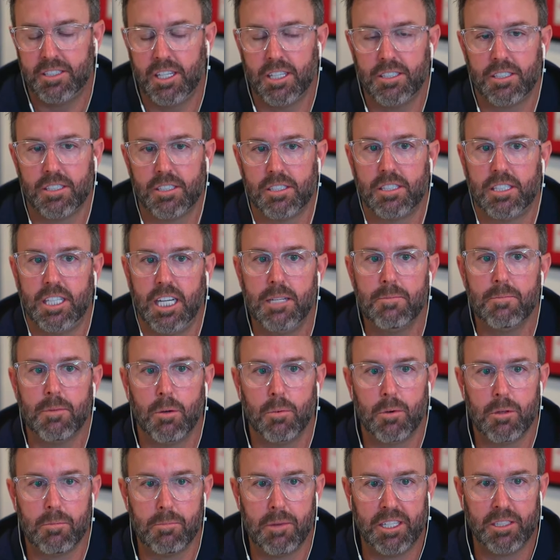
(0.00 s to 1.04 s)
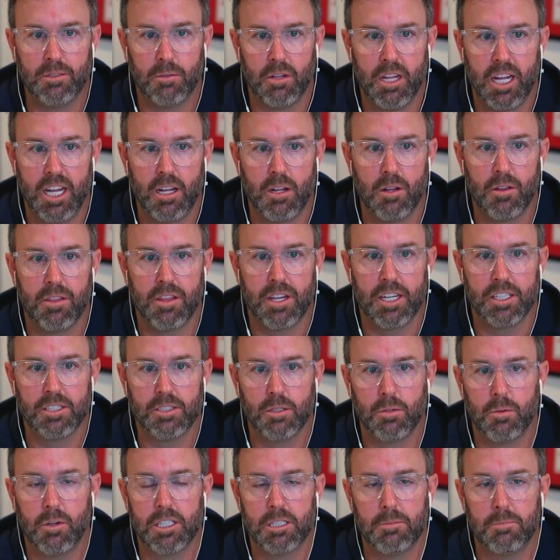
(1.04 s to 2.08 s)
such a stigma with mental health and it's
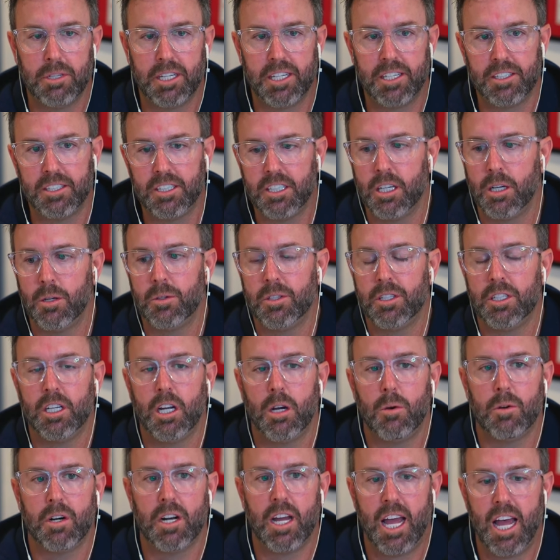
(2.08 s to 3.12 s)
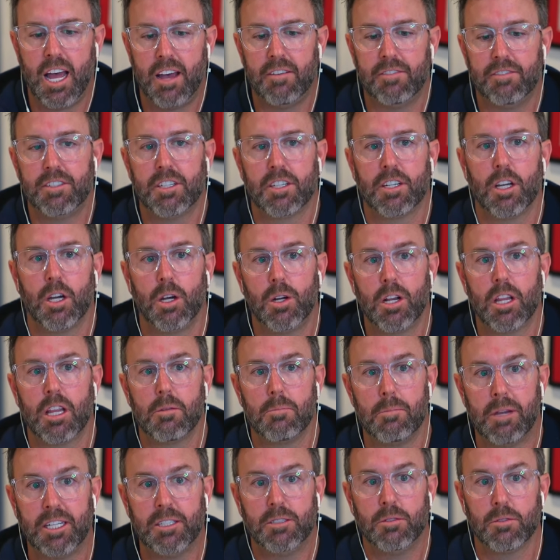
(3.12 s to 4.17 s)
always been you know you don't want to have to go to the
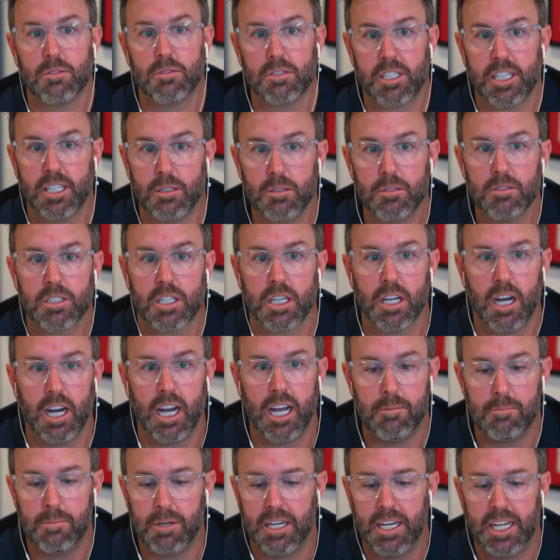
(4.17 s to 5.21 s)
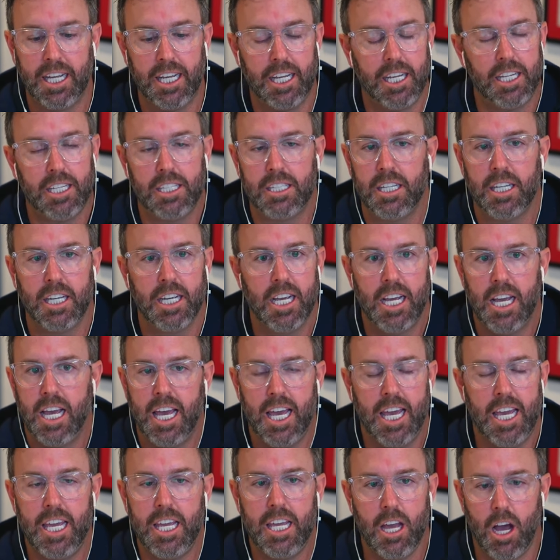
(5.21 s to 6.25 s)
mental skills guy but he
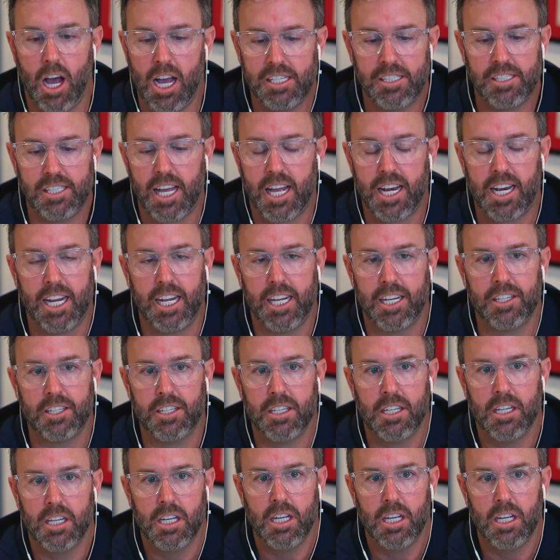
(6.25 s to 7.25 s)
he i sat in